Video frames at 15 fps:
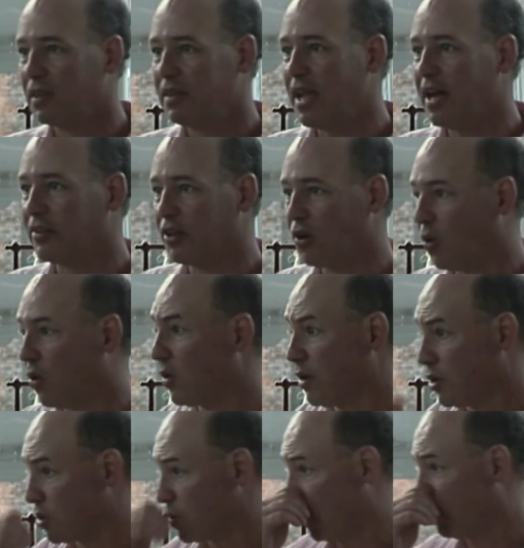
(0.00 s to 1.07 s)
Now, the
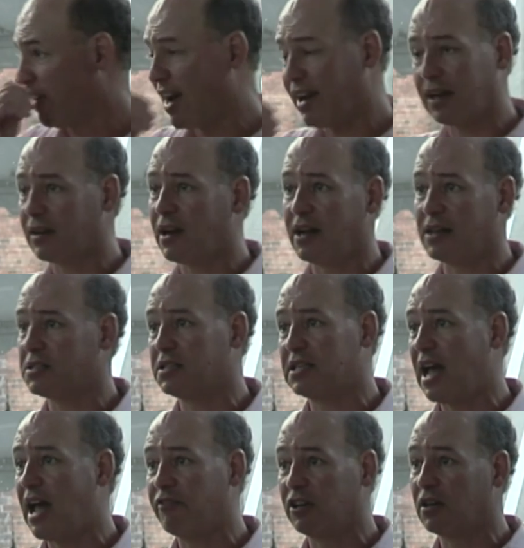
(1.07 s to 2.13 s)
Orioles were recognized as
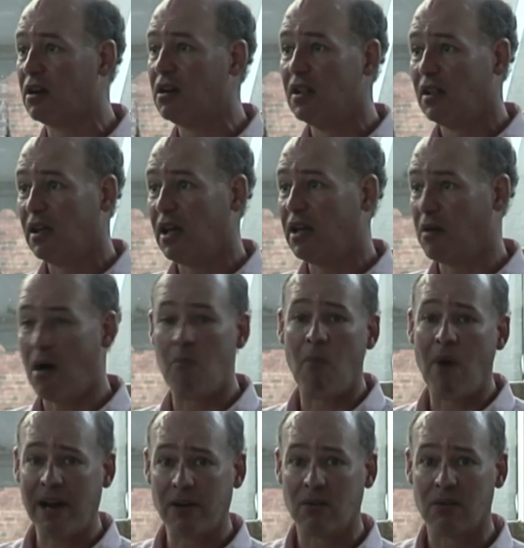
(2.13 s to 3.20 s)
having a
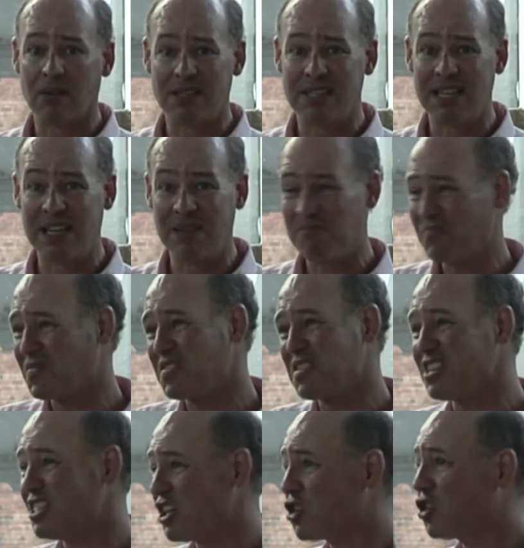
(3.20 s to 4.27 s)
minor league team
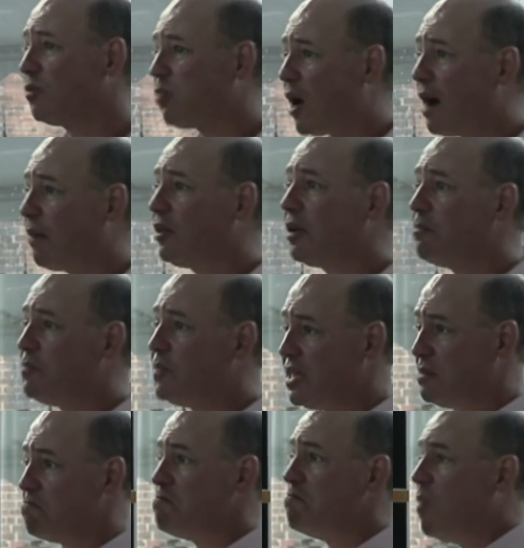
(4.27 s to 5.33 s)
that could probably
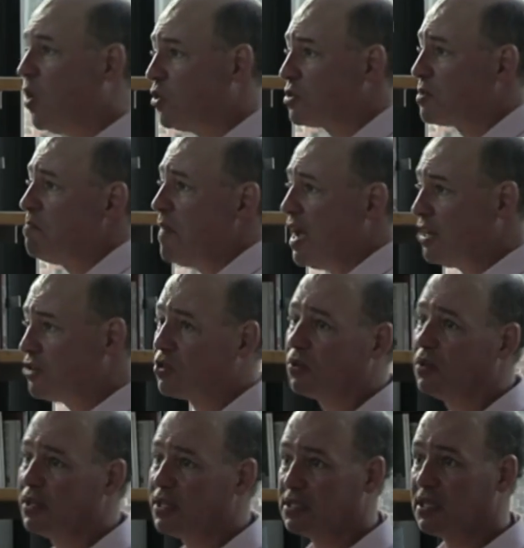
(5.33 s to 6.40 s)
beat most major
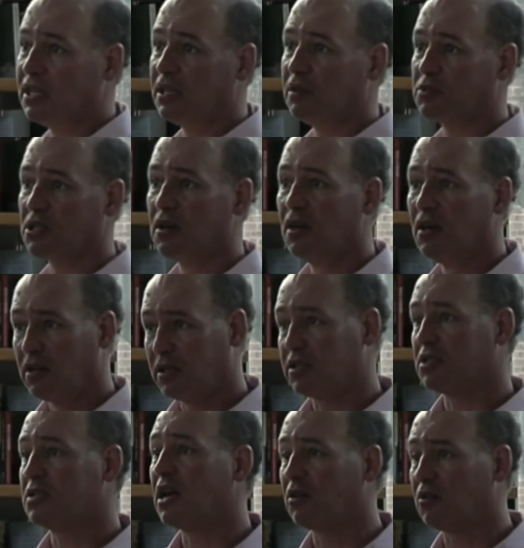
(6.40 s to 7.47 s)
league teams
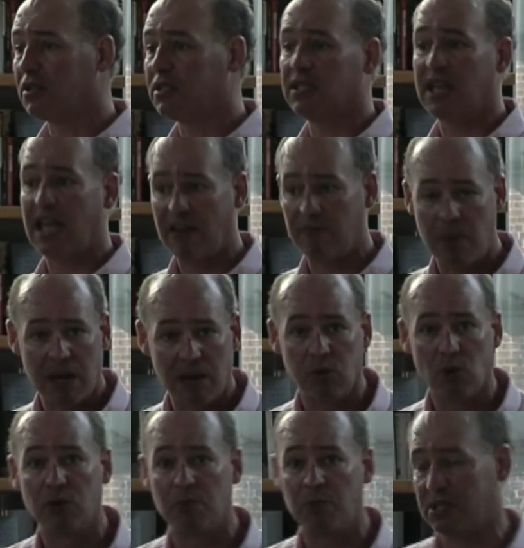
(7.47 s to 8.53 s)
because not only did they have Babe
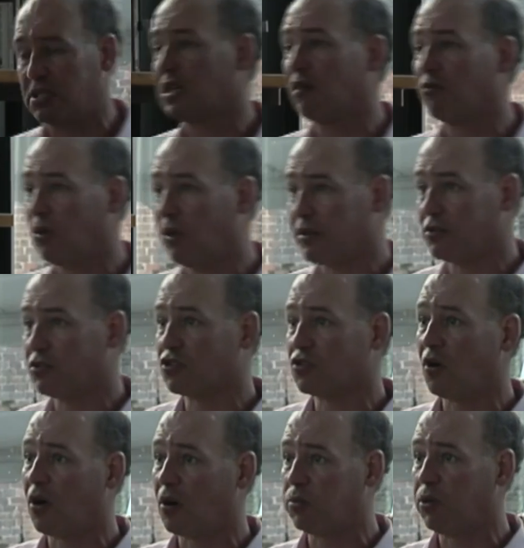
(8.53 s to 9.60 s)
Ruth, but several other
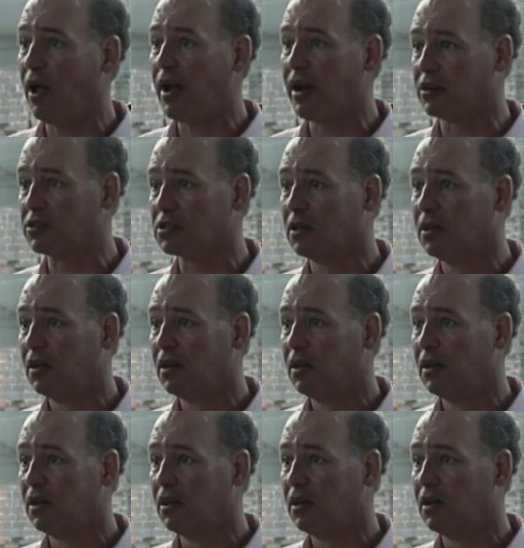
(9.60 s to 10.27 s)
strong players.